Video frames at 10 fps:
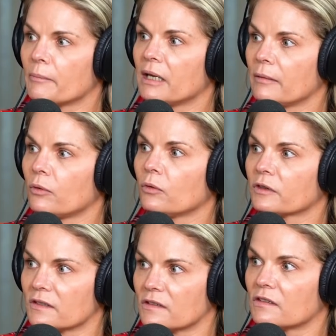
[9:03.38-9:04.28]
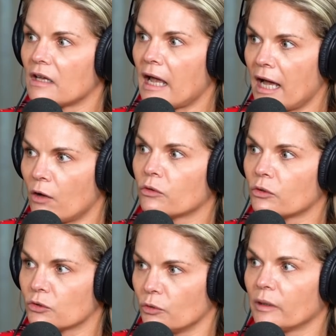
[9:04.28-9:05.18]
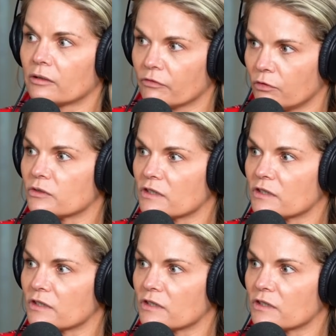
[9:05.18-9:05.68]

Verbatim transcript: that people, this is how they're doing their full